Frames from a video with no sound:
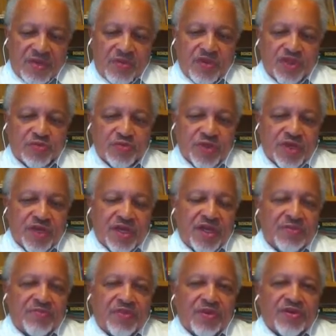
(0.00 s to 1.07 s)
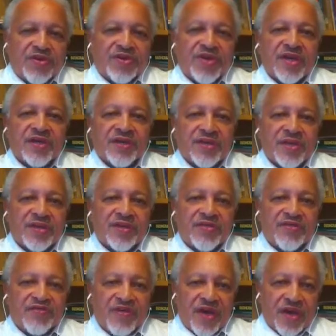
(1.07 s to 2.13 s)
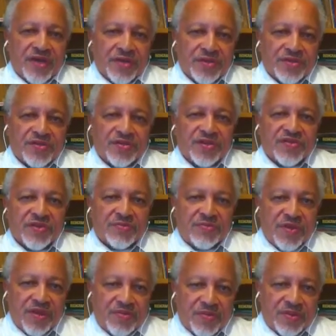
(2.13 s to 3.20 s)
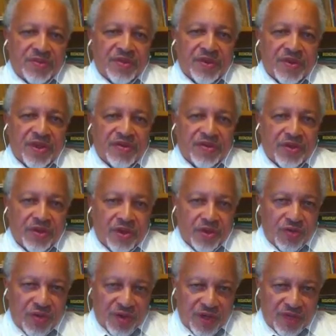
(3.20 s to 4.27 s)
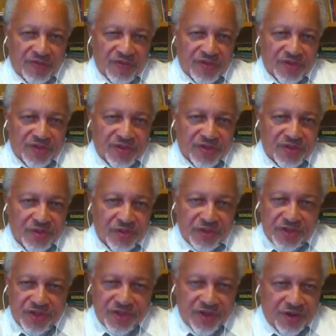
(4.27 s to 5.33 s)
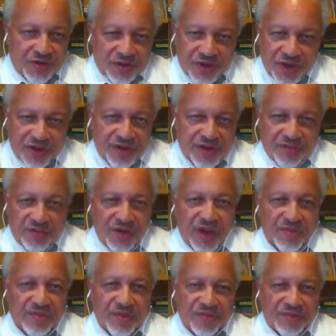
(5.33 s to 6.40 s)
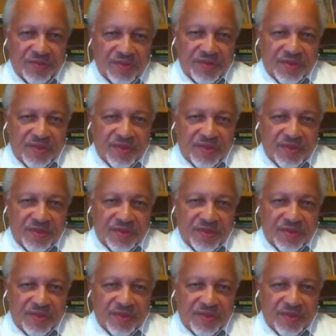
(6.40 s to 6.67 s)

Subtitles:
which meant it protected the values of the people at the lower levels who didn't create the problem,